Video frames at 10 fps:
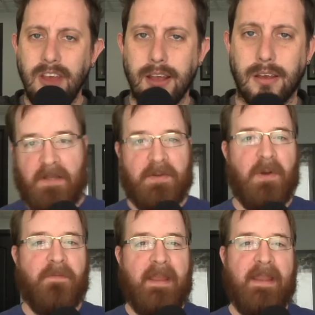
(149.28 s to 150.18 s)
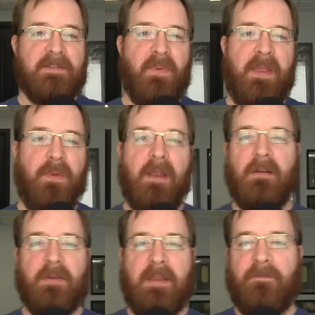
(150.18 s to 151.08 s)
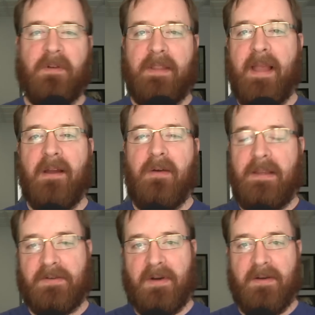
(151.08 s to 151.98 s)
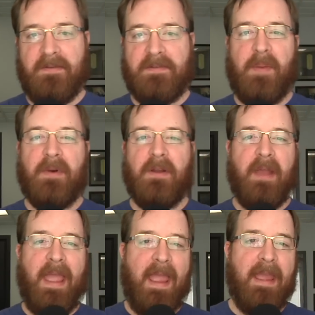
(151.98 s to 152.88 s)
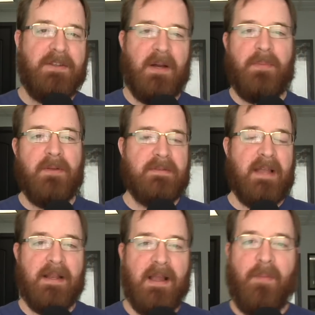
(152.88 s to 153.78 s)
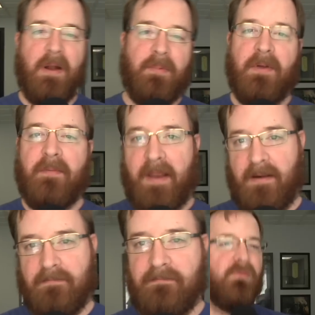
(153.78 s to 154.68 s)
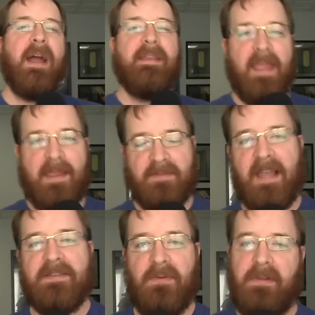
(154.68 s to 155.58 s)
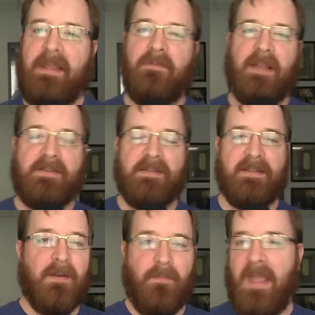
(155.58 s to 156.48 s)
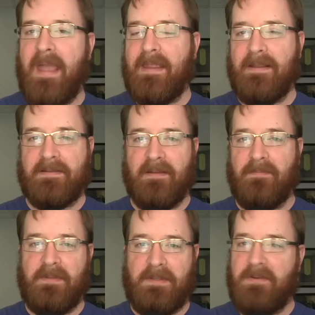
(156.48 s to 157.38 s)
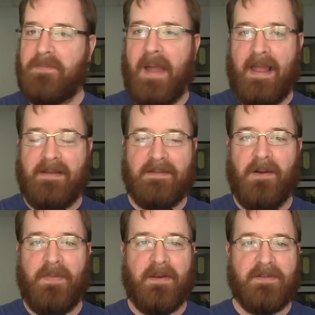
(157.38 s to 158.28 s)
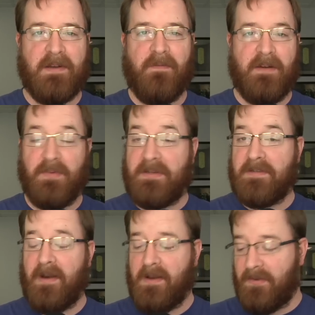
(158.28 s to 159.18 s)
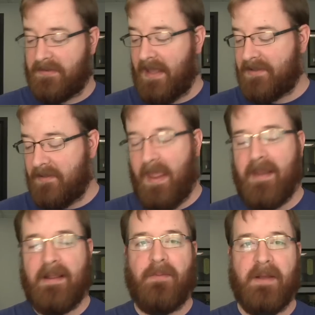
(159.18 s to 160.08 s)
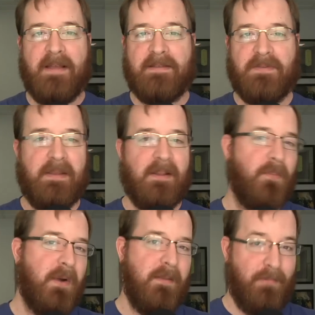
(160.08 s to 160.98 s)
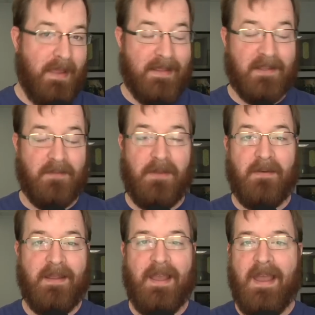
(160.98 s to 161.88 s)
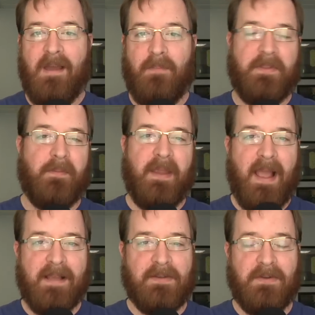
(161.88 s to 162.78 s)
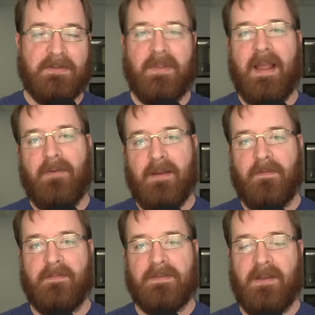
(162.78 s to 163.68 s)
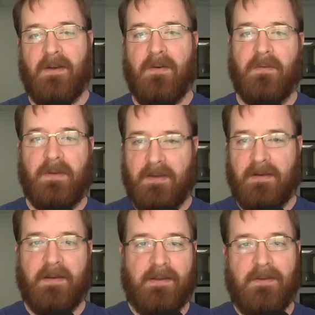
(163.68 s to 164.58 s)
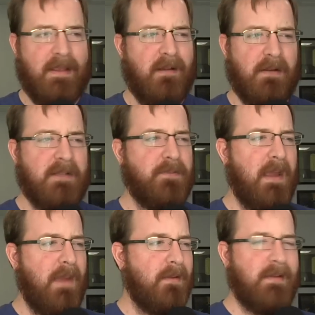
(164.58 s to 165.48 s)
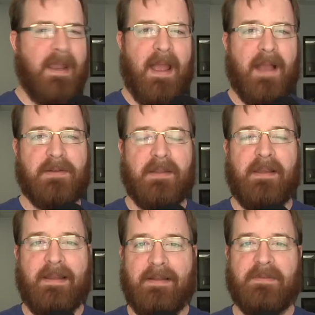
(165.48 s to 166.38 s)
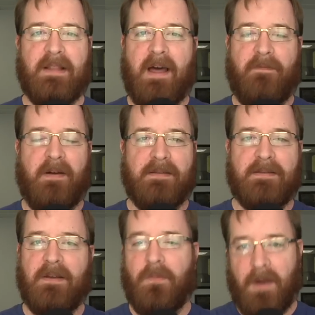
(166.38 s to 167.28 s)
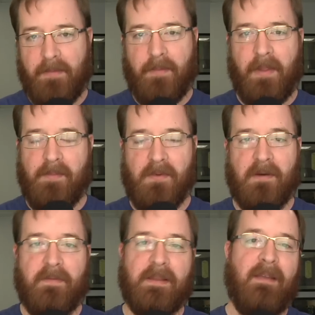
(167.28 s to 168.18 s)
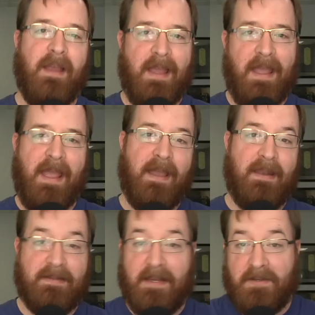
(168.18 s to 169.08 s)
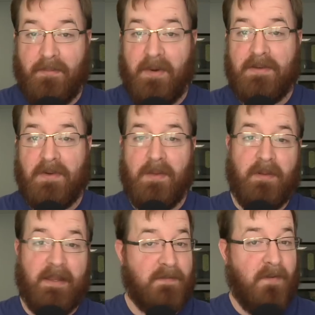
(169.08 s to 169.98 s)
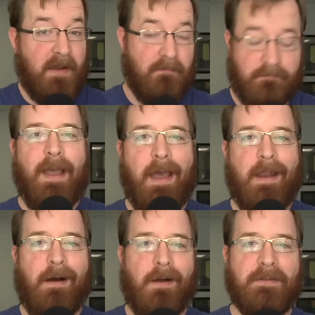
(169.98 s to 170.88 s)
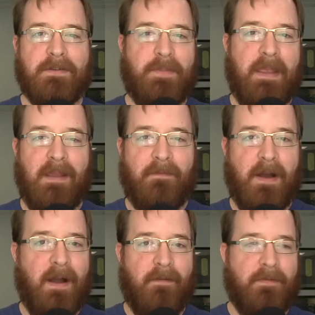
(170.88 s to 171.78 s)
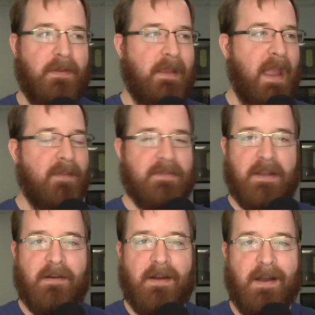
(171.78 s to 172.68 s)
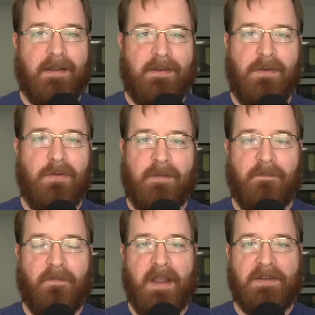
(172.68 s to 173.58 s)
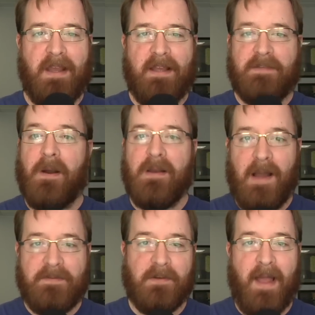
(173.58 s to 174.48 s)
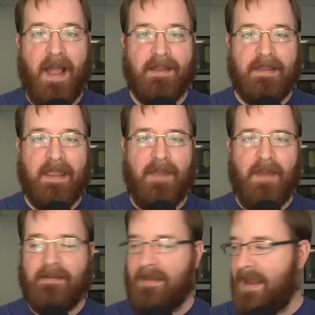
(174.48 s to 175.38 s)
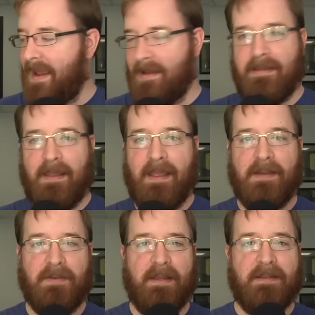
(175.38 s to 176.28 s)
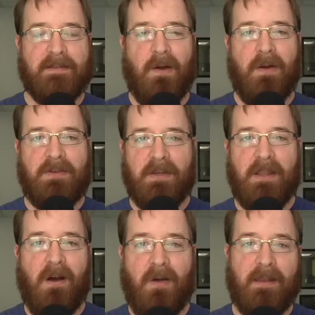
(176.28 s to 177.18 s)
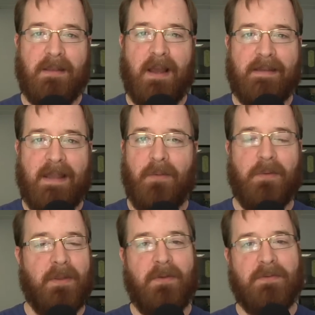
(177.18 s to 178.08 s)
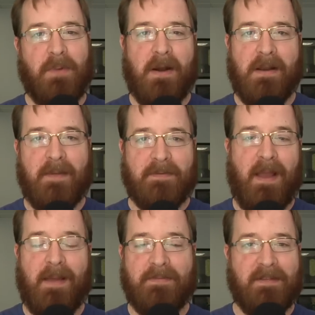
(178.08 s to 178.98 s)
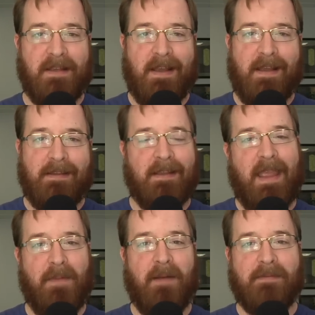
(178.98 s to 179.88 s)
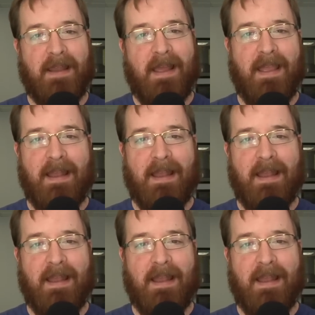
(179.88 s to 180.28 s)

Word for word: Jack. So don't forget, next week we are looking for LEGO intros. Remember, go to ahuploads.com and upload them there. Riot Games, guys who do League of Legends, they're banning some douchebags on their servers, which is very cool. So they actually banned a couple guys this week that are pretty big in the community, but they're being assholes, so they got rid of them. So good on you. I think our Let's Play came out today, actually, and it was a lot of fun. So we'll probably be playing more of it, and it's actually pretty enjoyable, and it's free. And uh, also speaking of, of games that are uh, new and fresh, Spartan Ops are back. They came back today, I think, actually. So you should go and uh, download the new Spartan Ops maps that came out today.